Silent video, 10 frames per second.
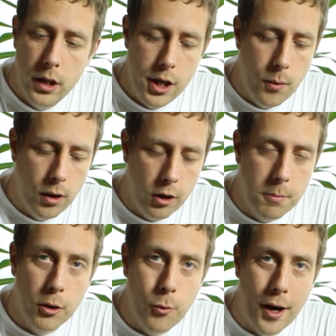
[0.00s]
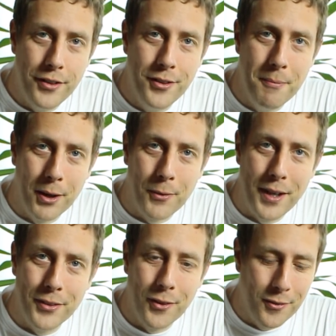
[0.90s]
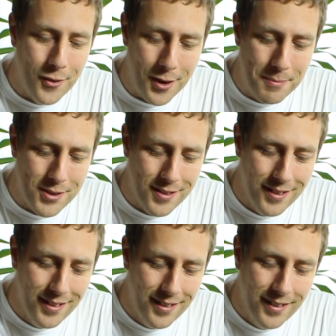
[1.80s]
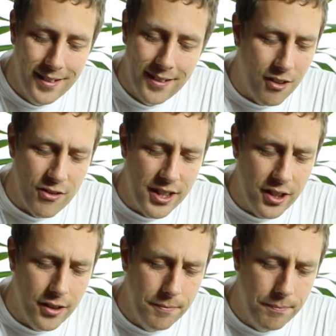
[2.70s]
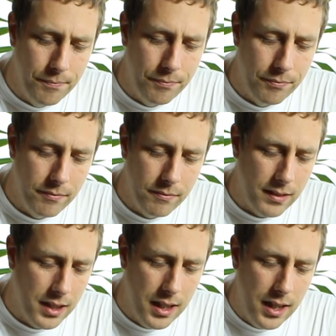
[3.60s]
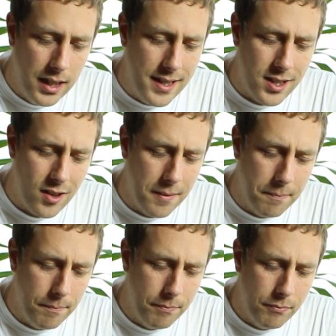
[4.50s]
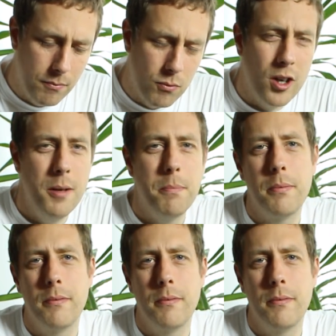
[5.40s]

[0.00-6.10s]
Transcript: You know, I like my Guangdong ripes. I really do. It's like ripe.